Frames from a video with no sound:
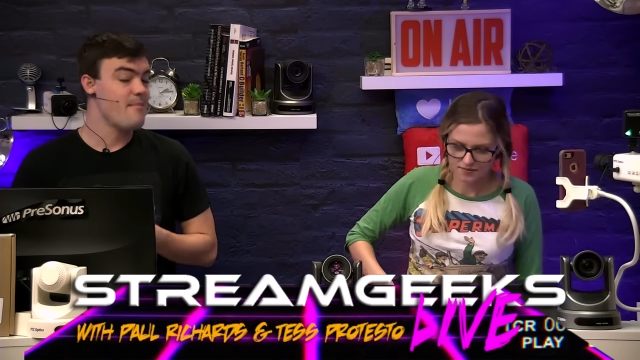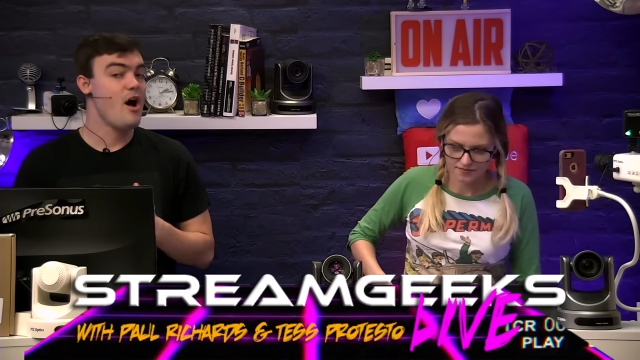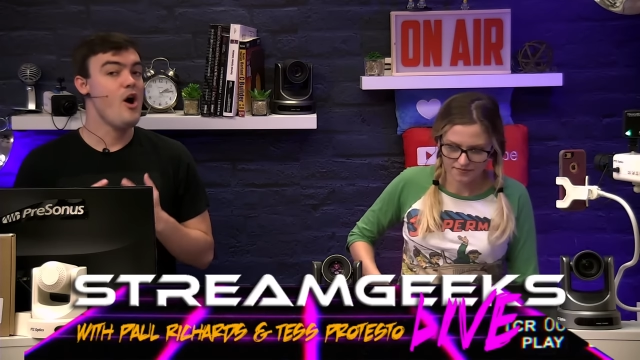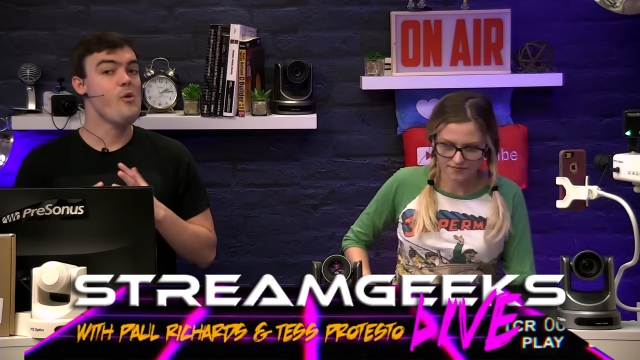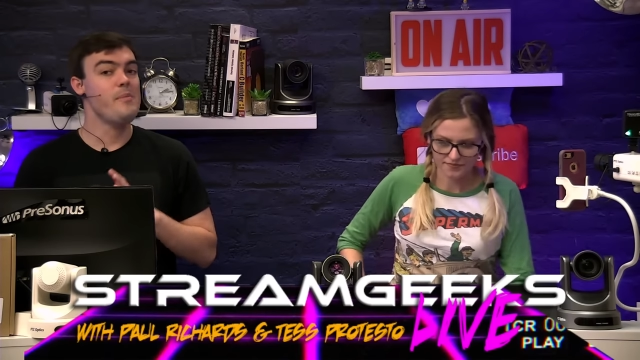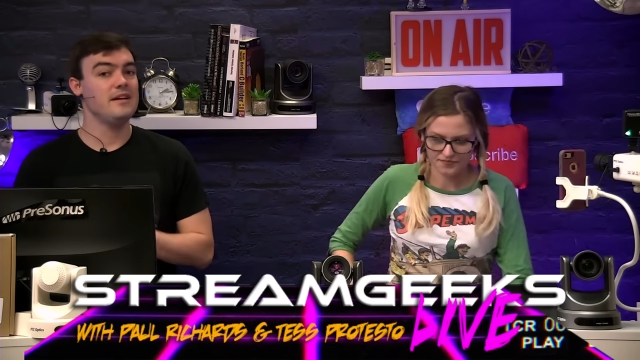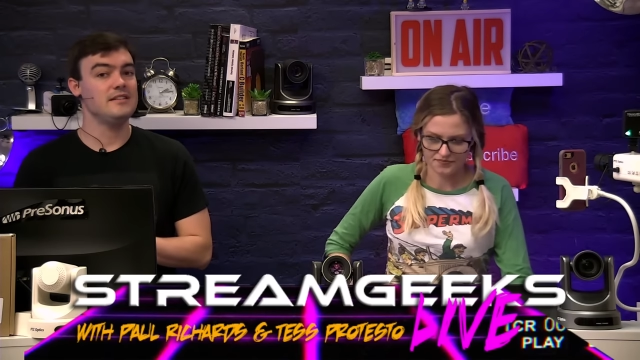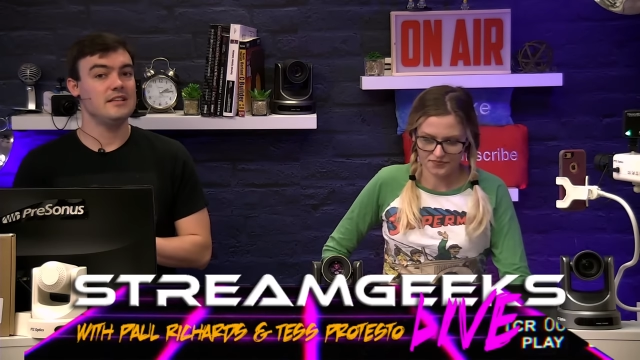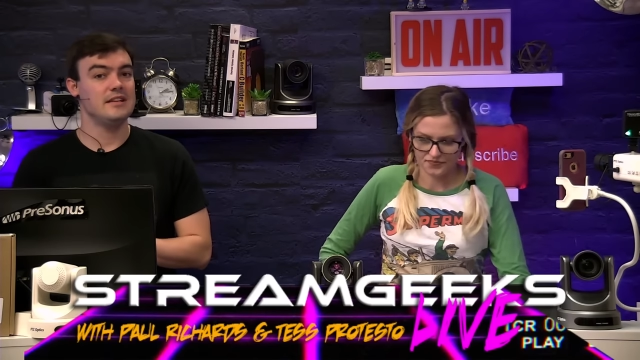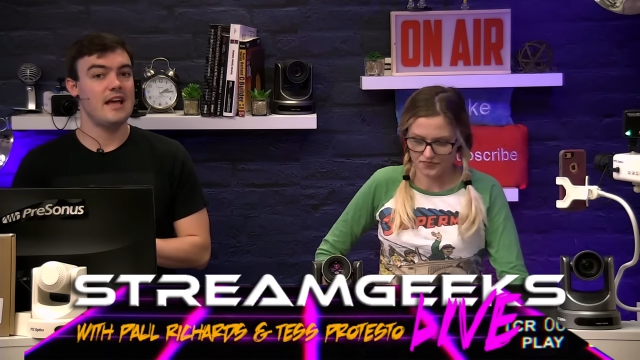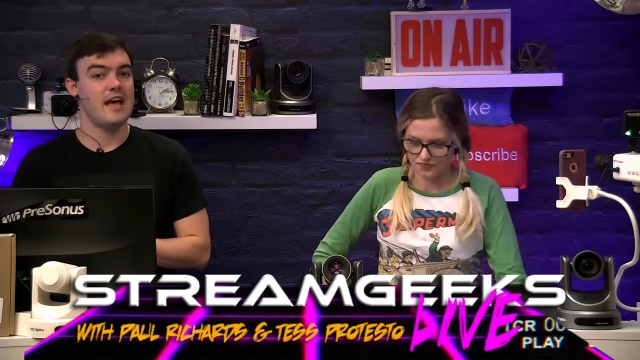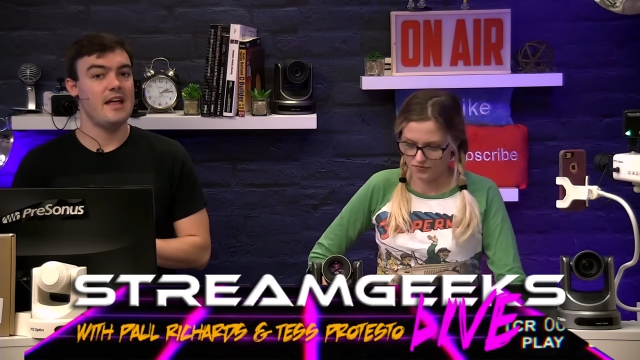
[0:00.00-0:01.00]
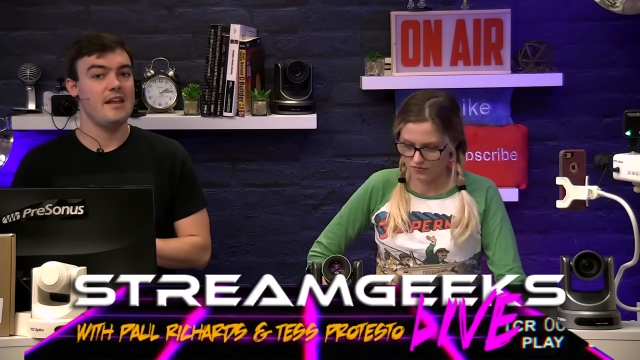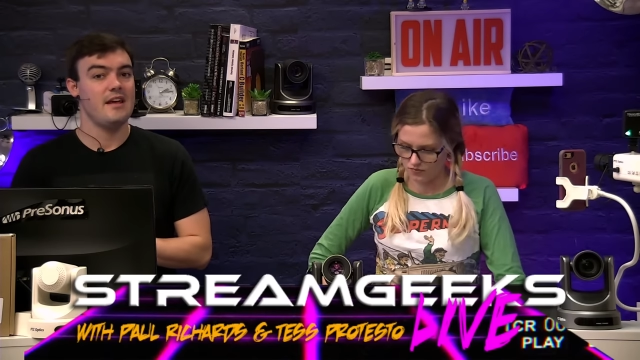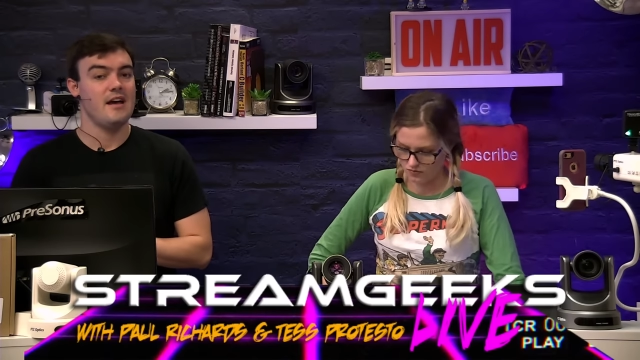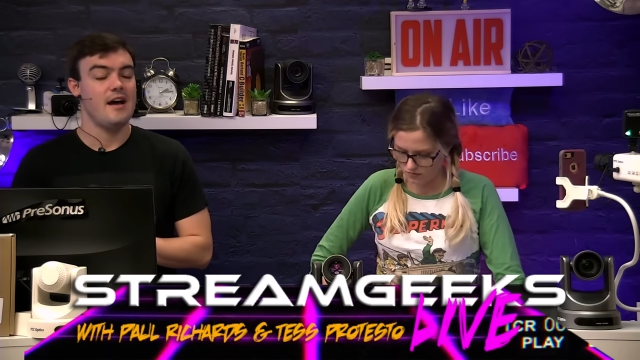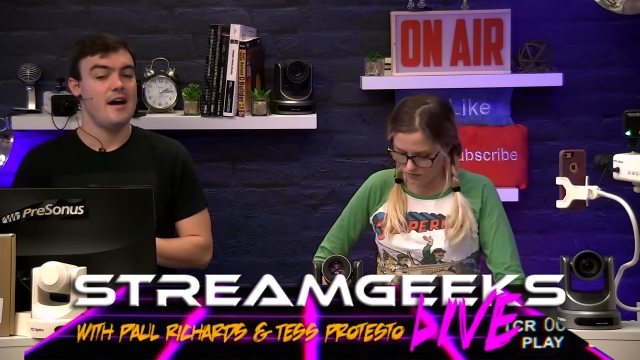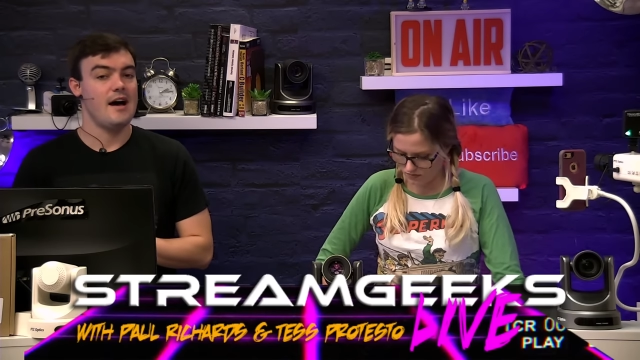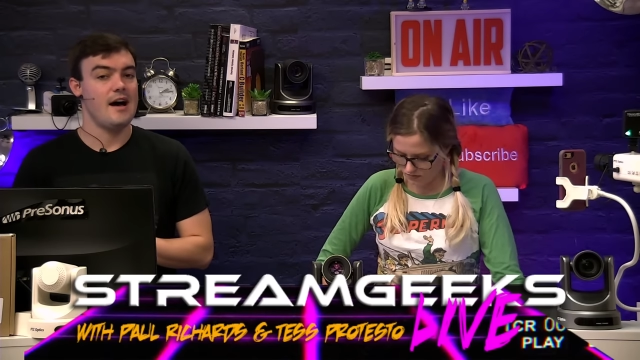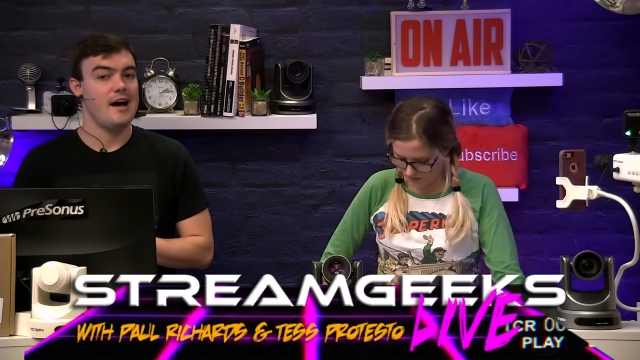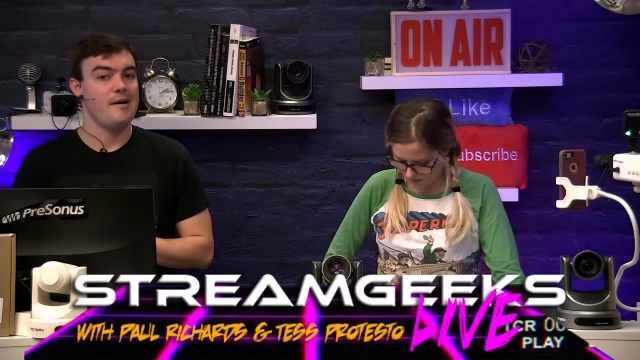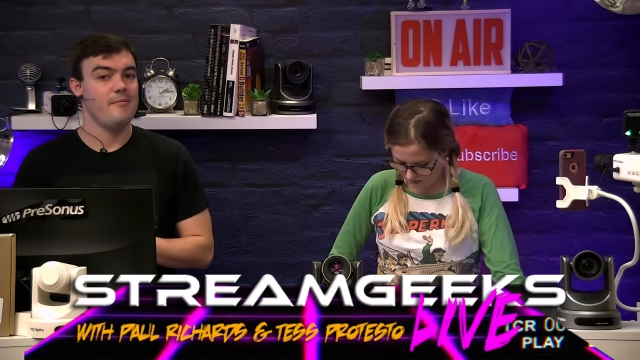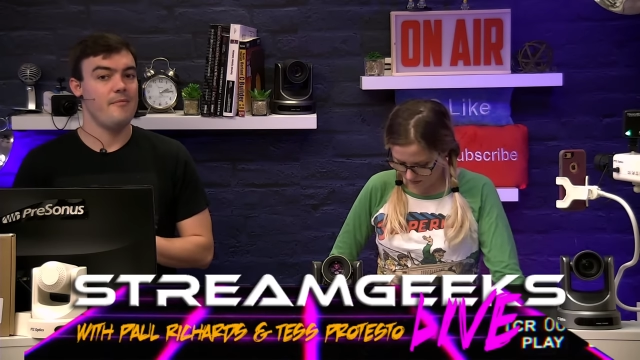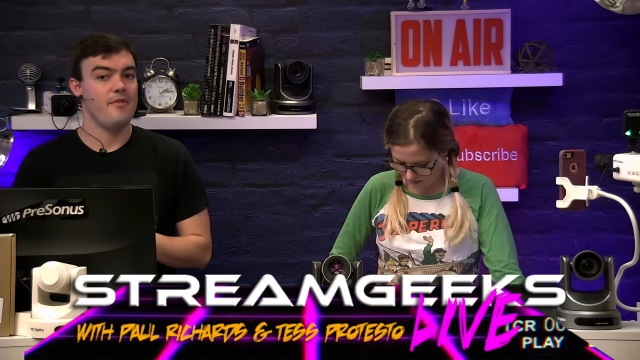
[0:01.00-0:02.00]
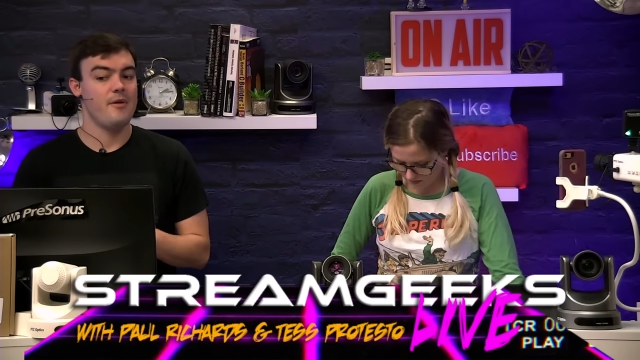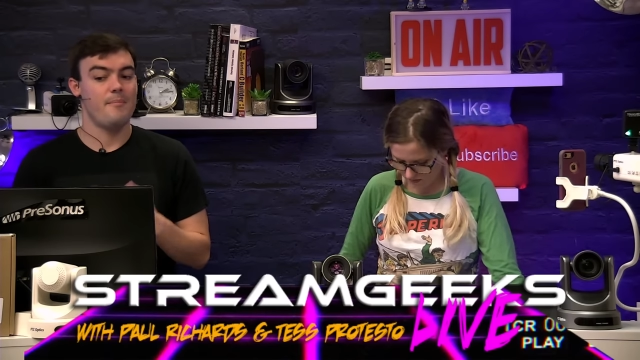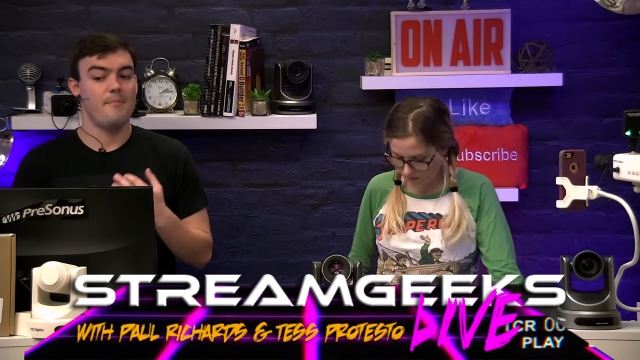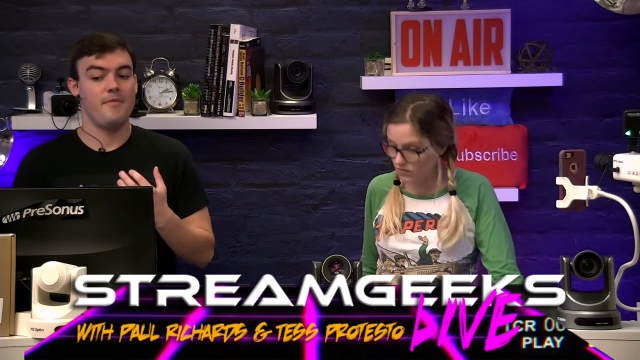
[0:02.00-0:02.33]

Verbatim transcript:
Speaker 1: I'm hoping to get um, the